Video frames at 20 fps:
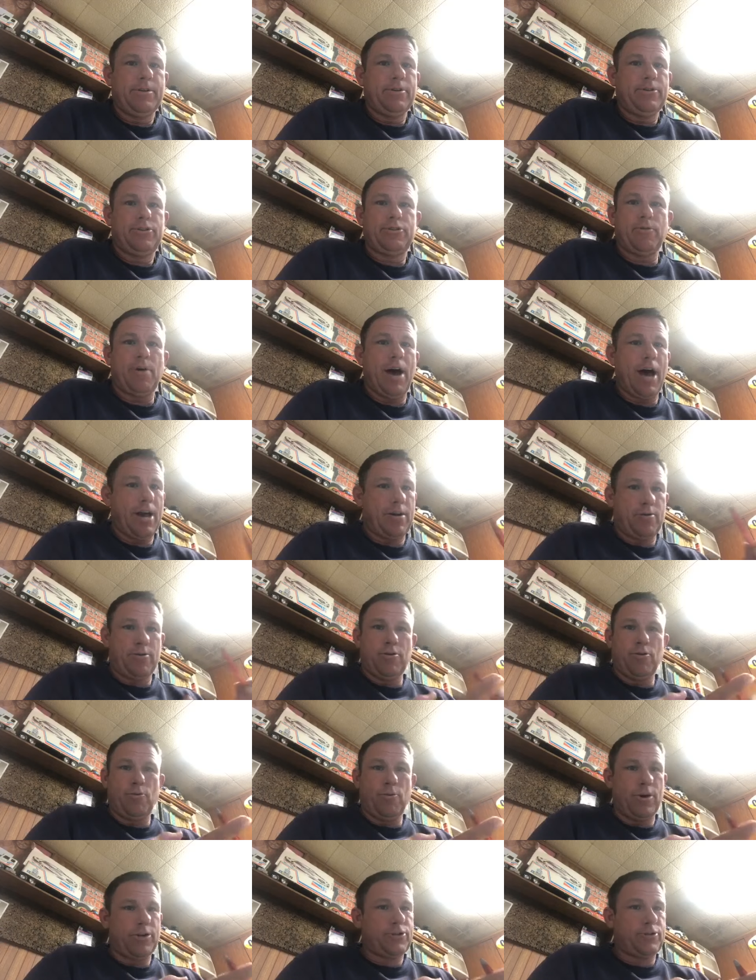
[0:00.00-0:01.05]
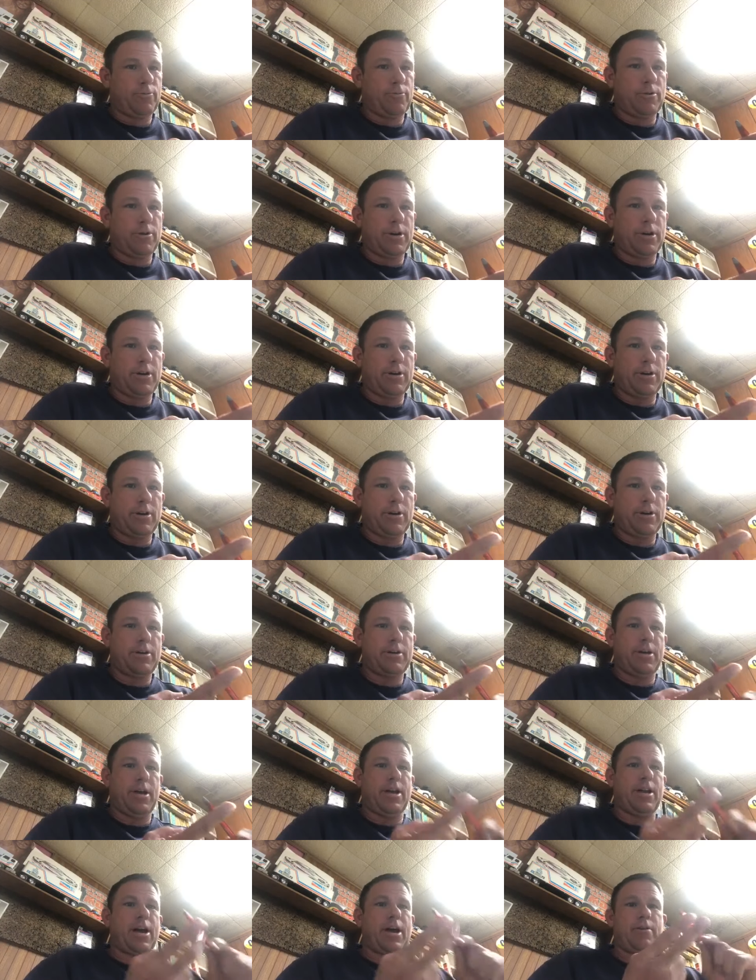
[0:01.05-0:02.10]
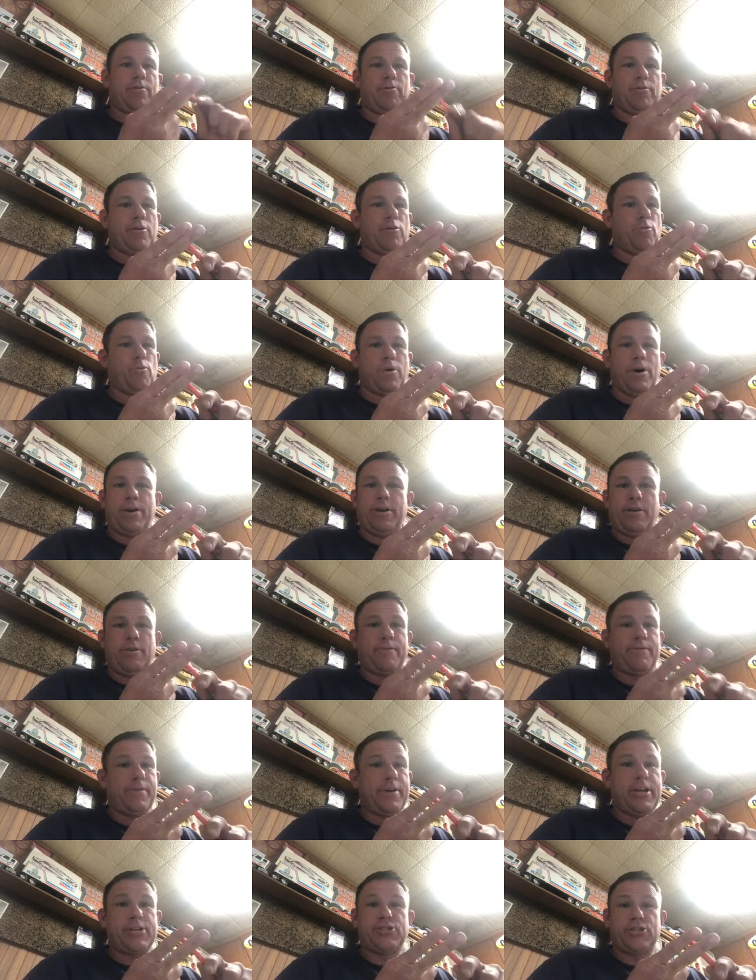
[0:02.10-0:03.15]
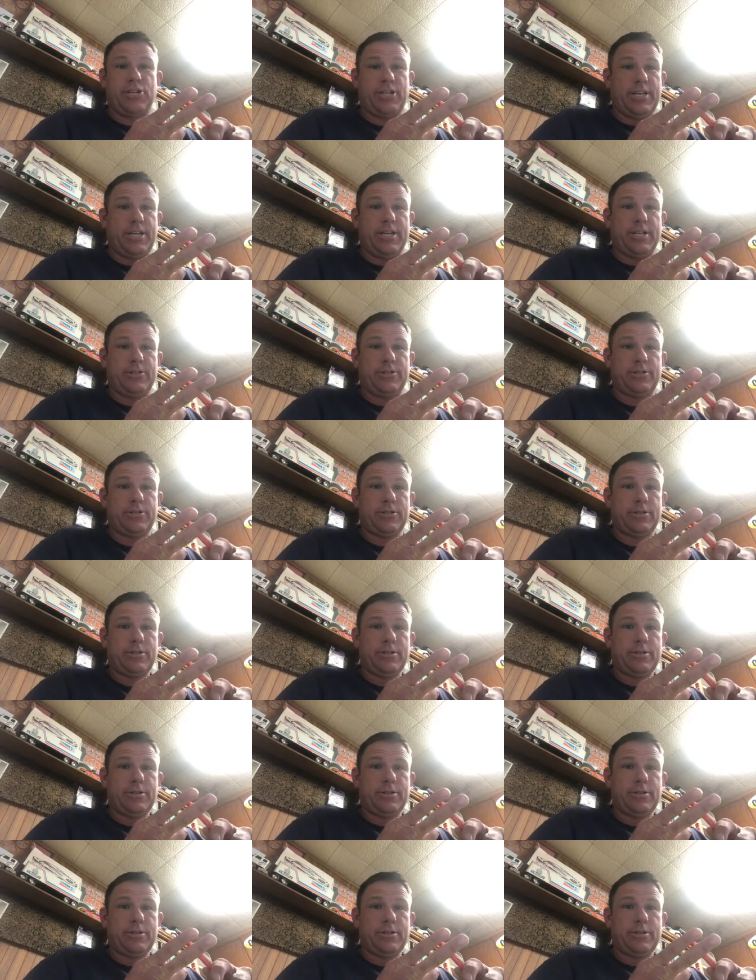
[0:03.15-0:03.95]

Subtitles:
So I don't know what you're working on, and I don't know what your vision is